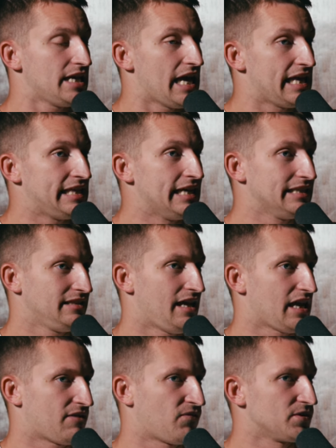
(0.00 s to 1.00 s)
Yet,
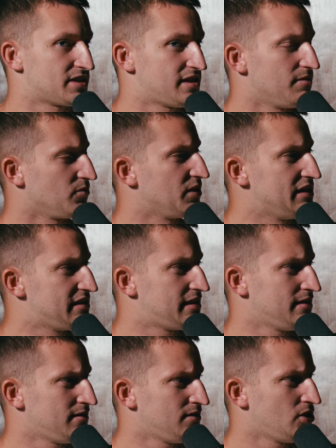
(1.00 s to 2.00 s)
like for some
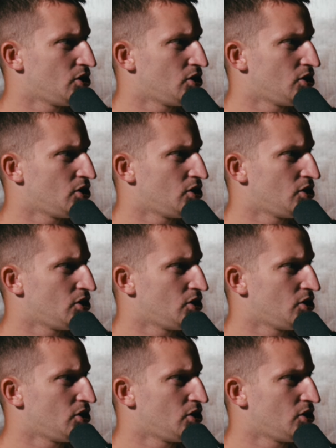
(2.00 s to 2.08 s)
reason,